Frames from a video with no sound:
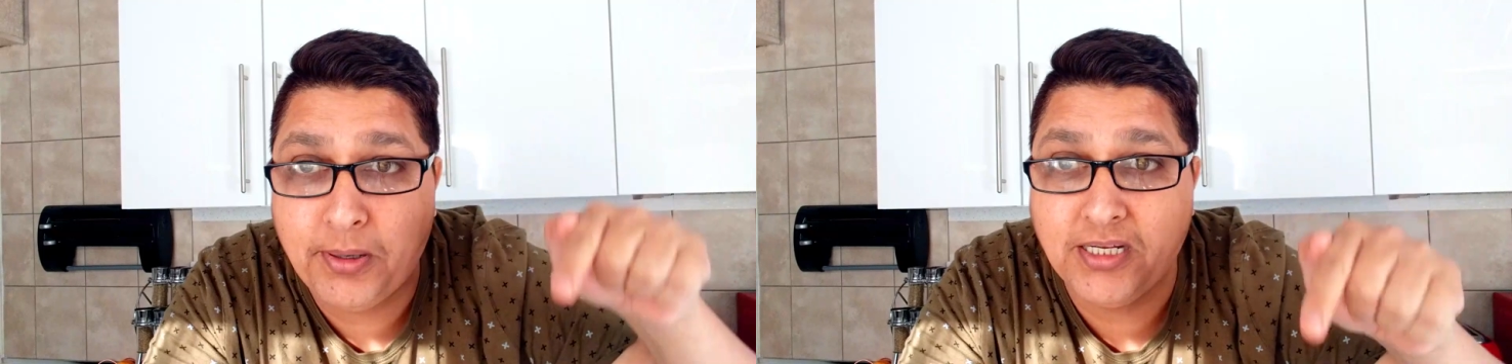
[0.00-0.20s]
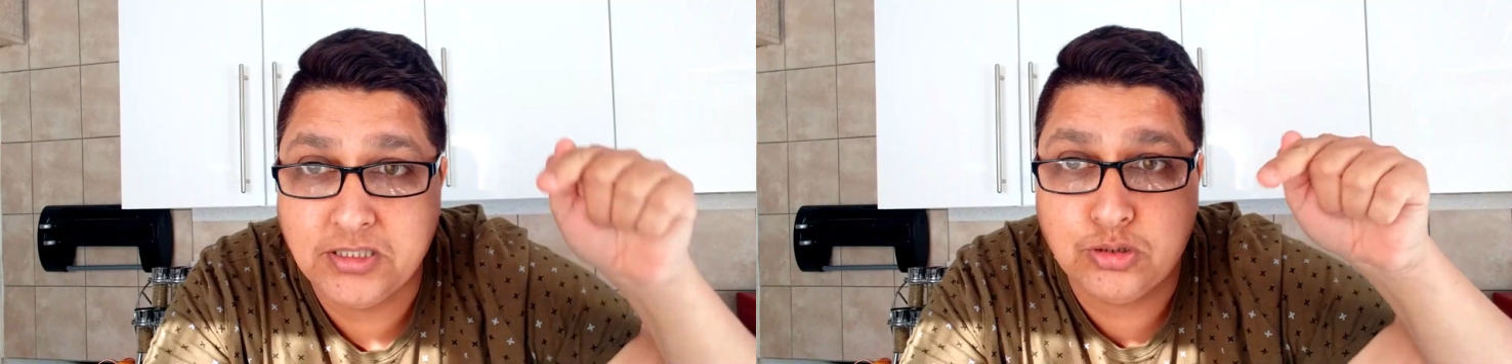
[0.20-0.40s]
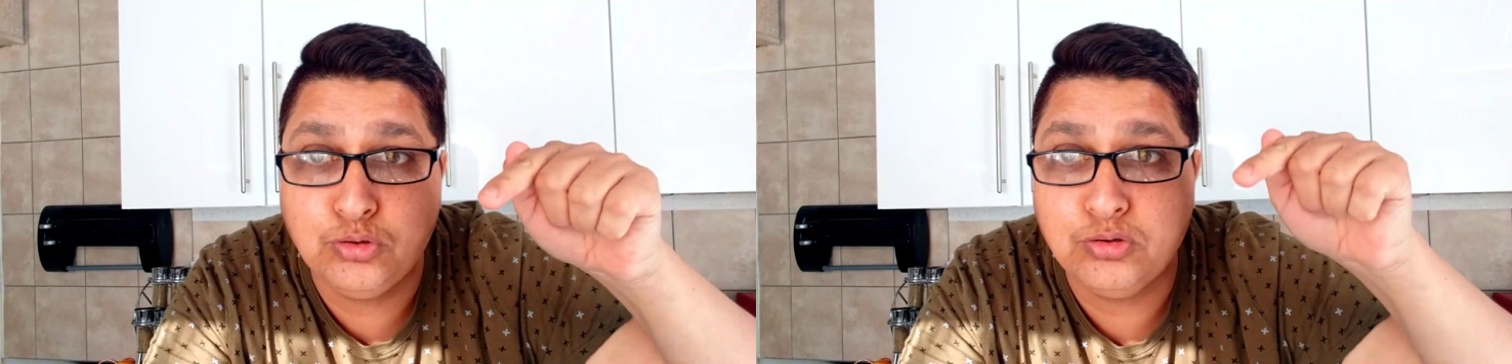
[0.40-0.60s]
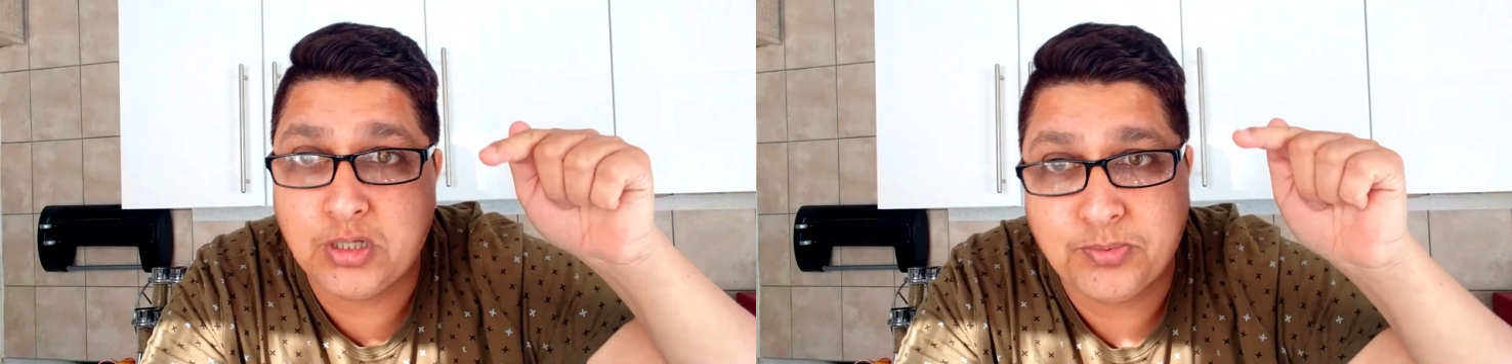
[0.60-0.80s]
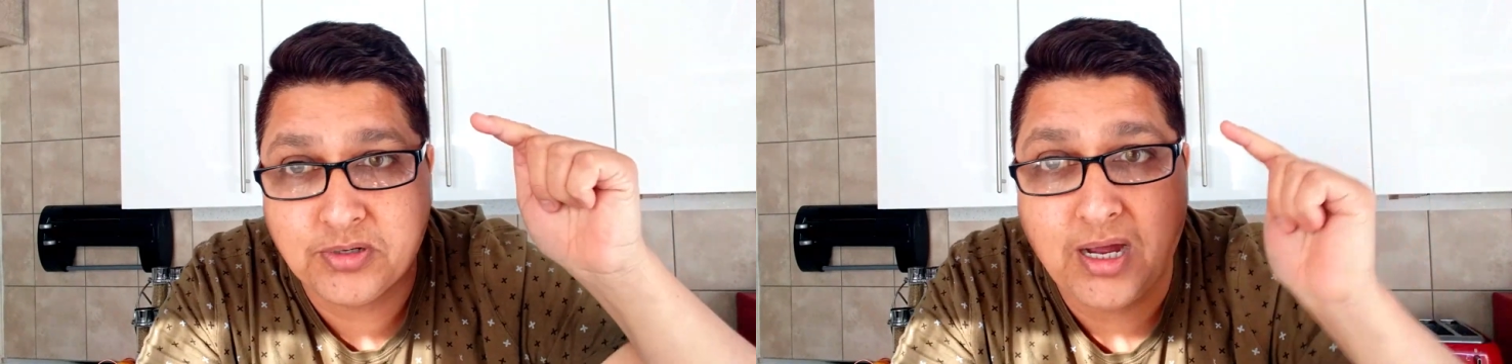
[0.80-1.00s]
Please do
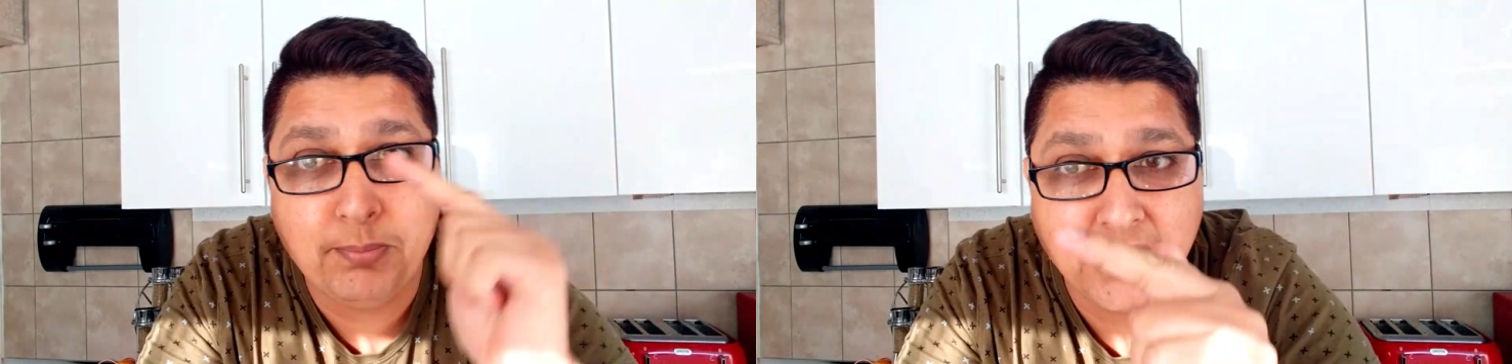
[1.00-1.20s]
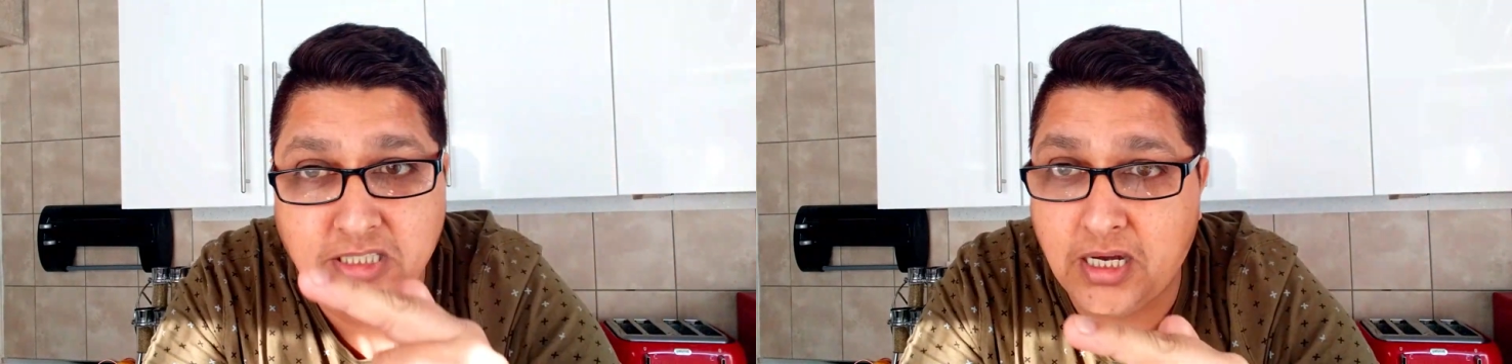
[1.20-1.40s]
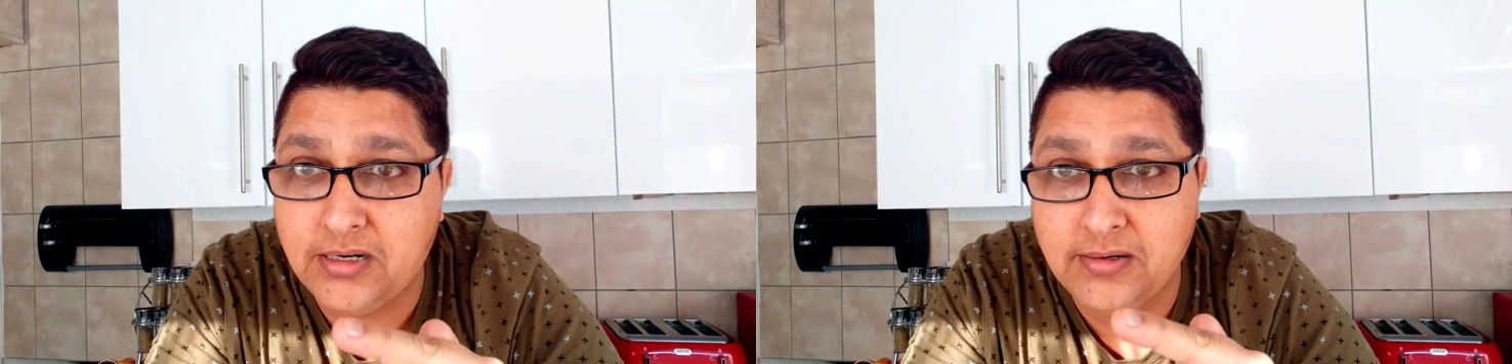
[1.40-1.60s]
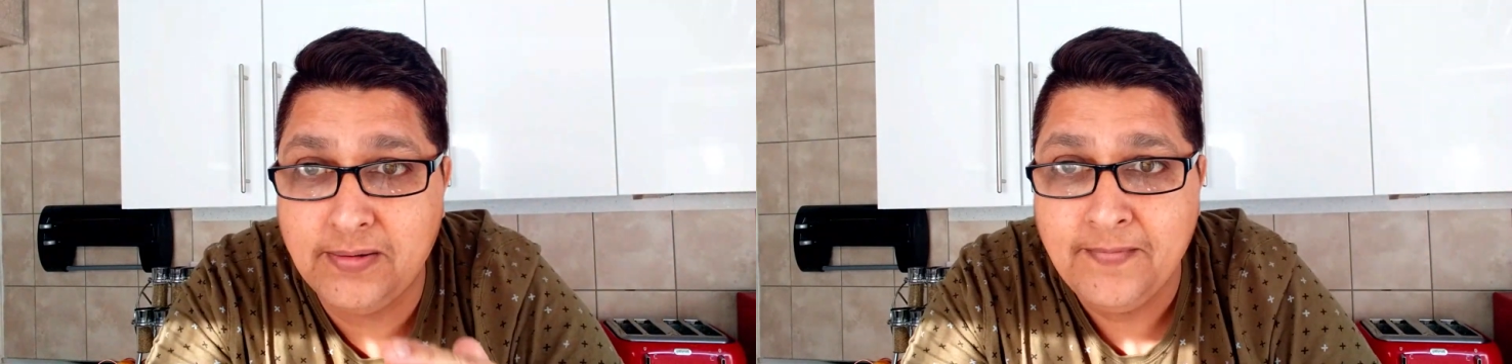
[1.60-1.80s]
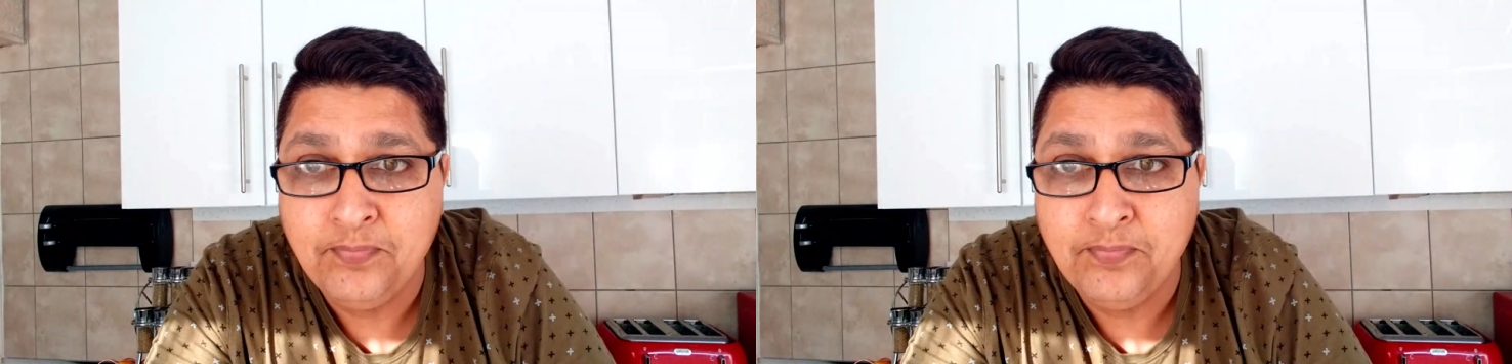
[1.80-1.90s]
subscribe my channel,